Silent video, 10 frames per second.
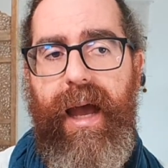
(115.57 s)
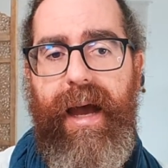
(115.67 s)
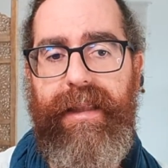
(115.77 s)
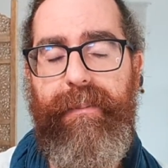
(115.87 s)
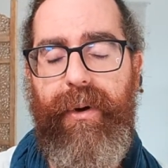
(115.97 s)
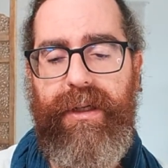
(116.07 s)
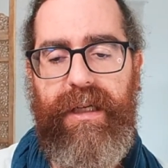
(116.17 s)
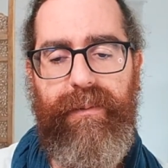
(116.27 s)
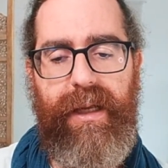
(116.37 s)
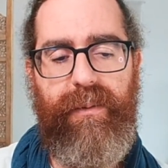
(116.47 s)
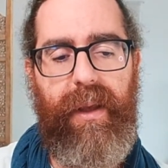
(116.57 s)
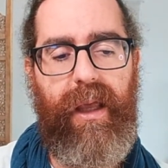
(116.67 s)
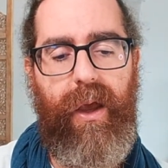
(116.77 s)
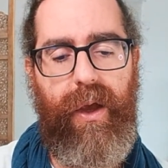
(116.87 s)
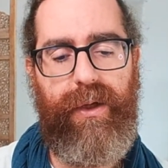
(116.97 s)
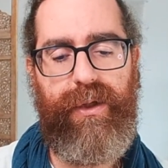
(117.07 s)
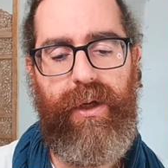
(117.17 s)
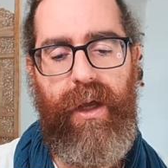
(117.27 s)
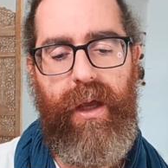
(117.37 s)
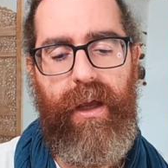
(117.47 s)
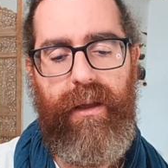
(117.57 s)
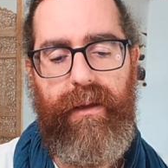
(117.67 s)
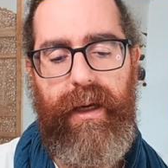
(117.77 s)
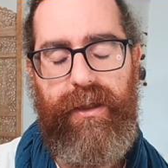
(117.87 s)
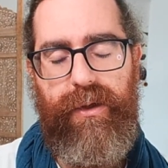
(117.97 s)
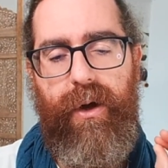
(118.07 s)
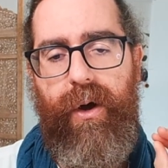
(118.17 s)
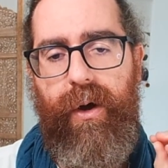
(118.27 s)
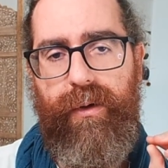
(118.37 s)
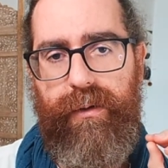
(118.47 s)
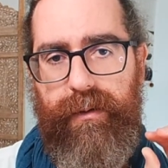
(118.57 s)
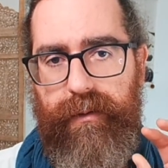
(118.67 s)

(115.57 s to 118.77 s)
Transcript: And approximant because there is no